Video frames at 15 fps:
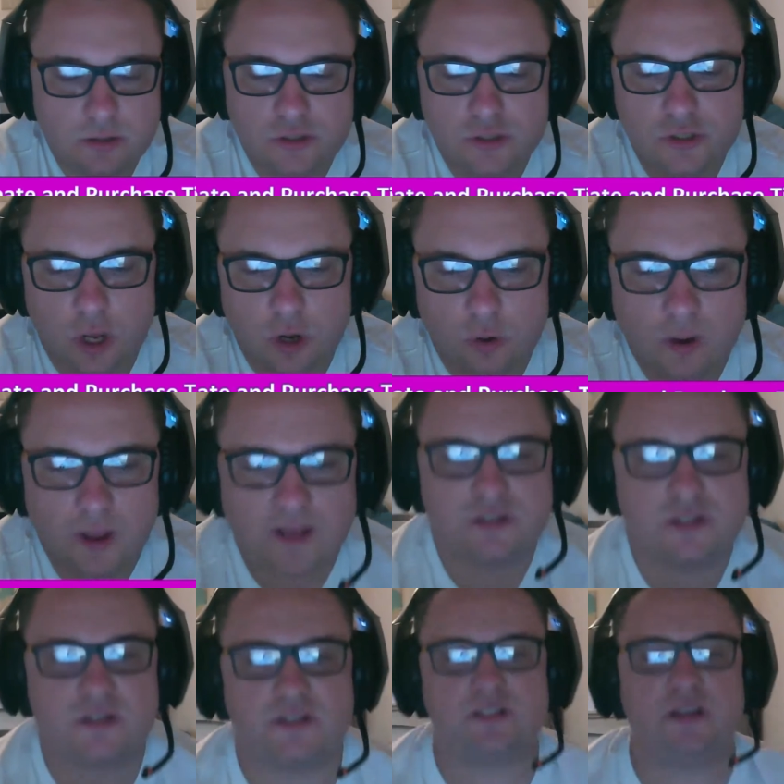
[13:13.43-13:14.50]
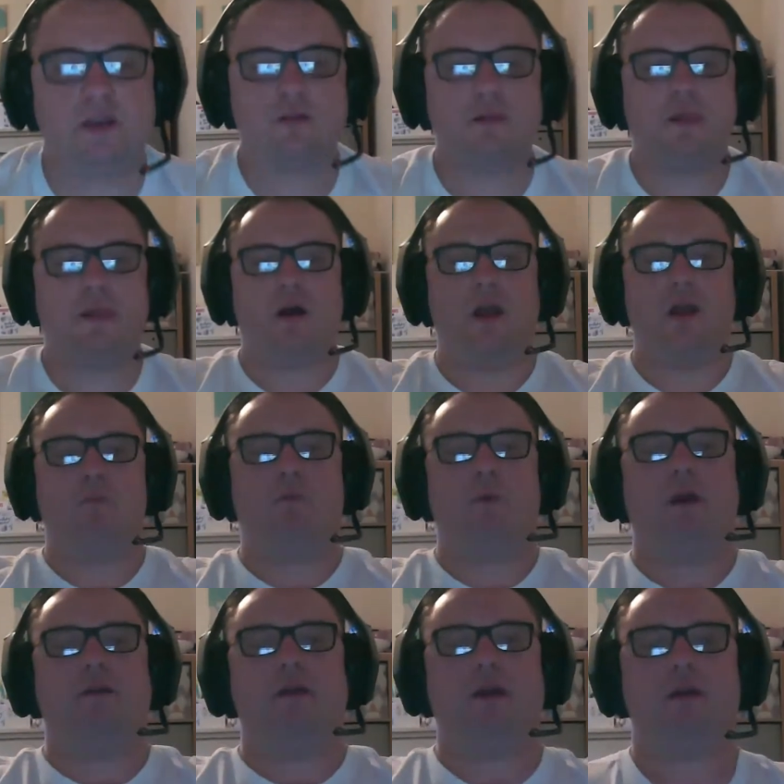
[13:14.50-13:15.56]
So as you can see, I am
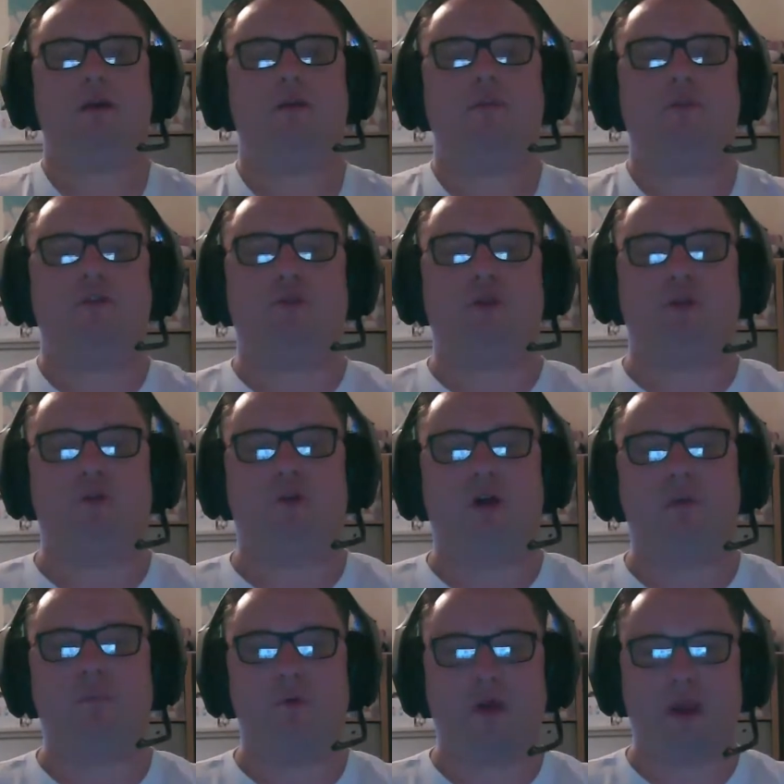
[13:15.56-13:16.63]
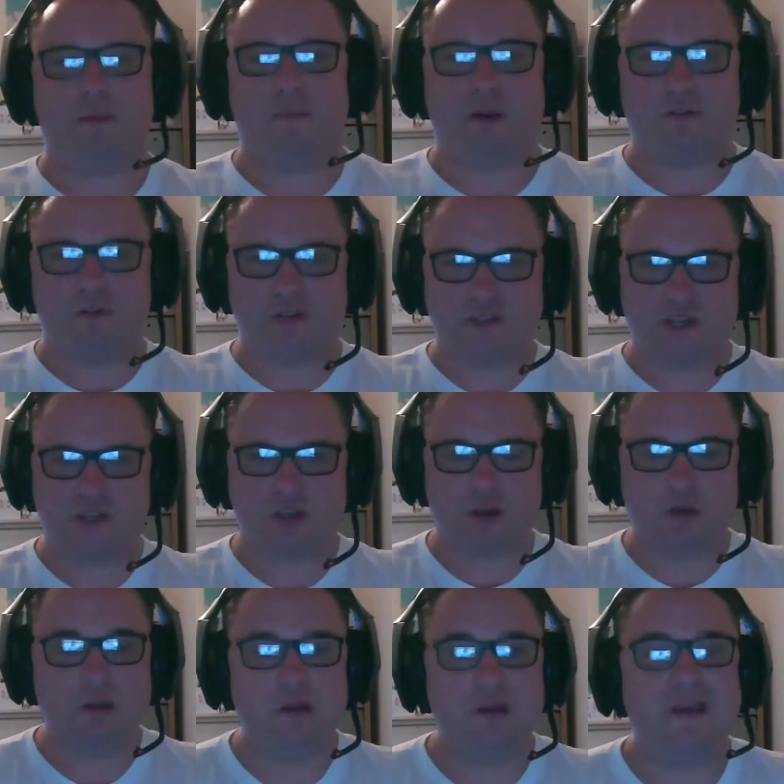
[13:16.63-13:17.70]
wearing the 24-hour Board Game Marathon t-shirt.
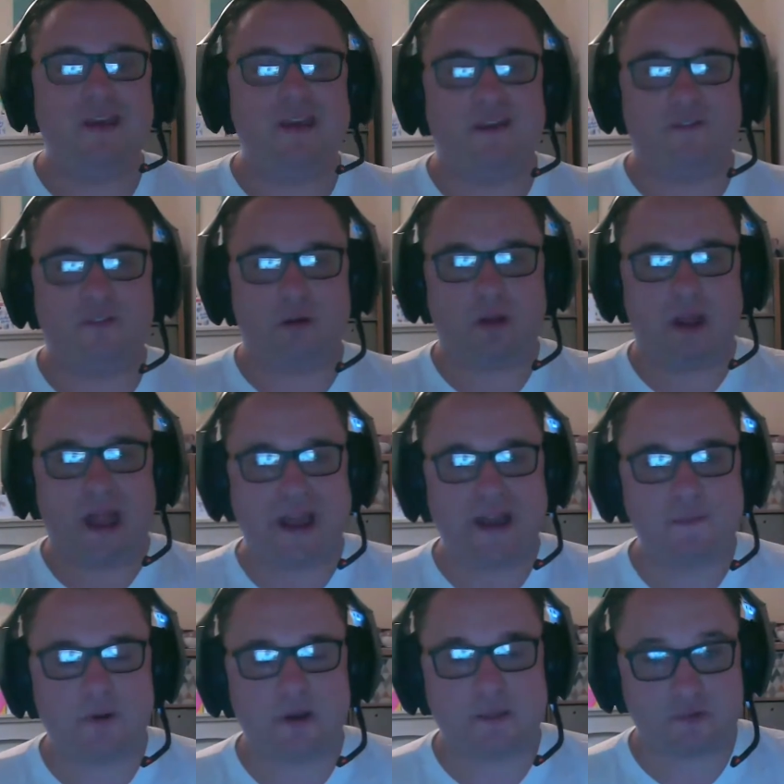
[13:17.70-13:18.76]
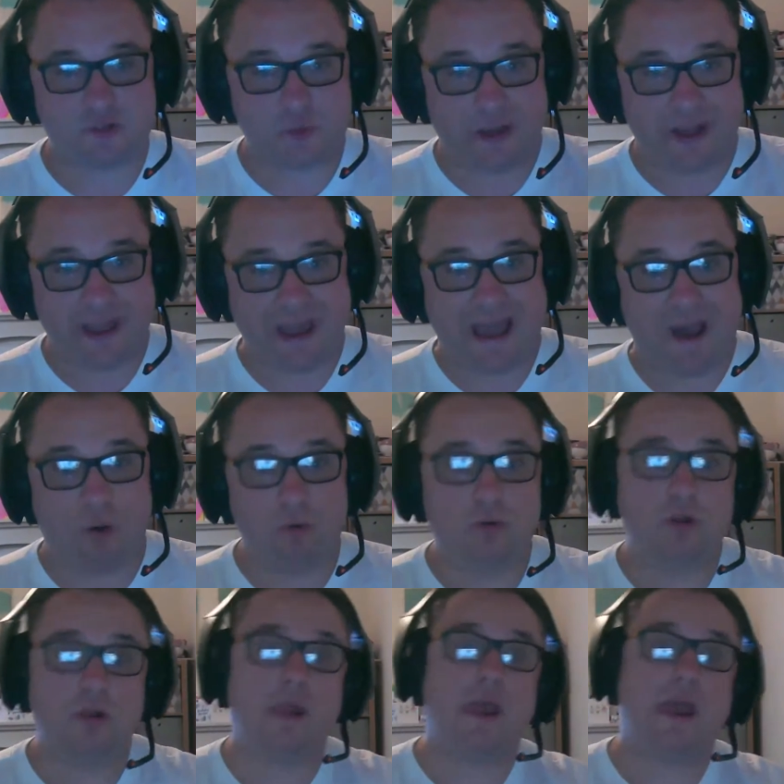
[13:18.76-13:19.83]
If there are anybody between now
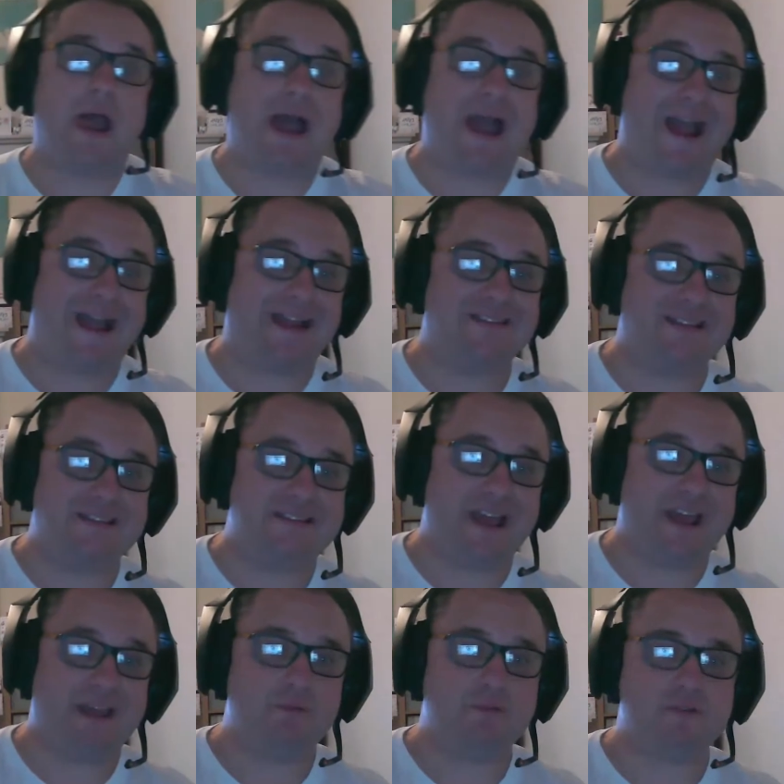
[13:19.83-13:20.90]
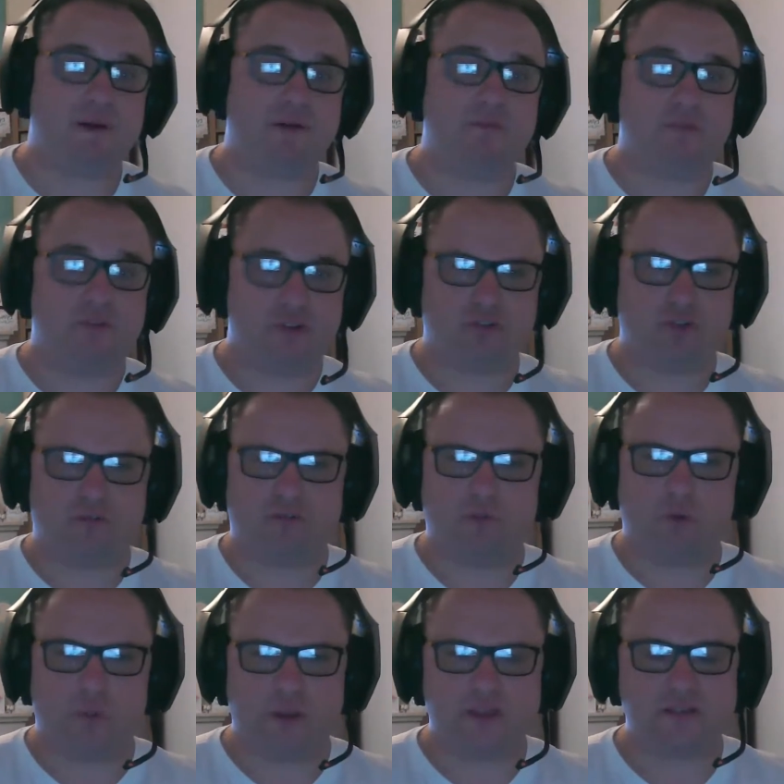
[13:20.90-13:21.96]
and the day, which is about just over
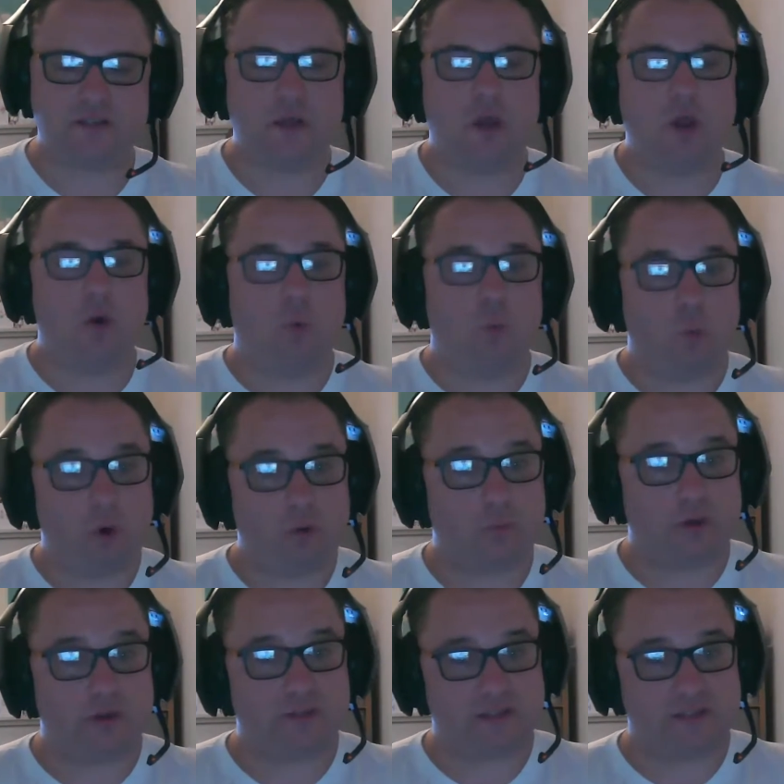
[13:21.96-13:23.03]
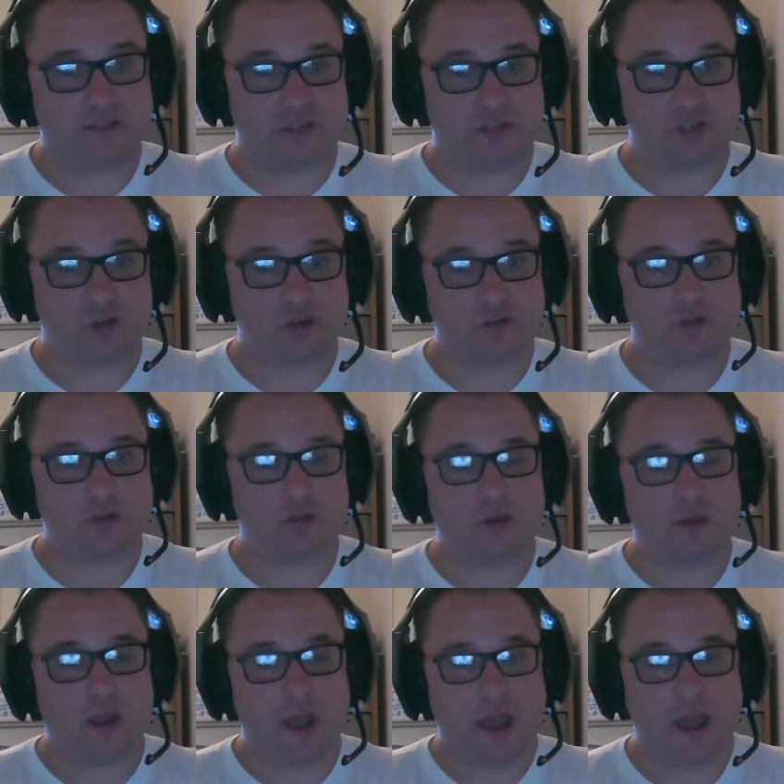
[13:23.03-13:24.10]
4 weeks, want one of these t-shirts,
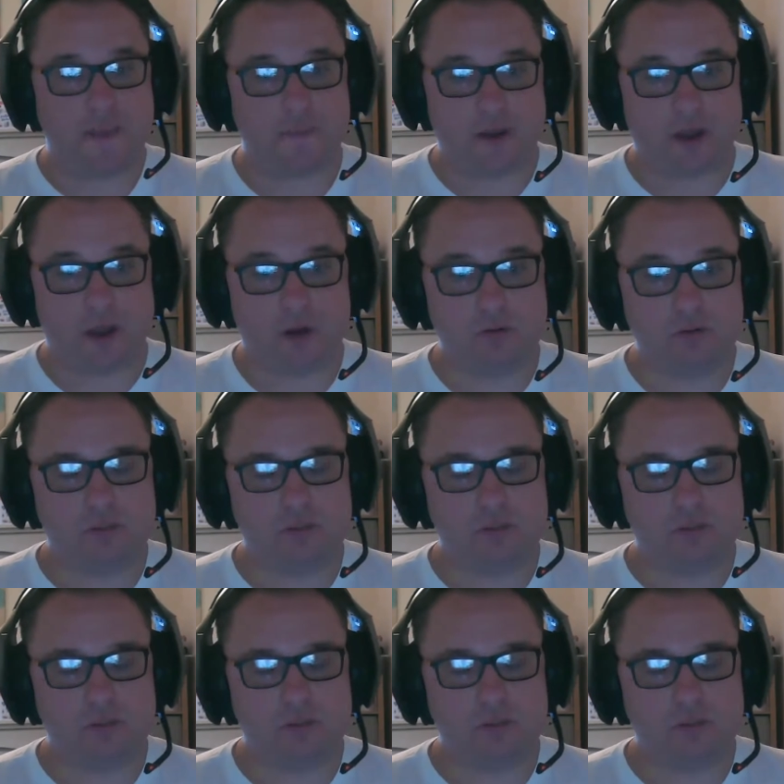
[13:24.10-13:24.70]
let me know.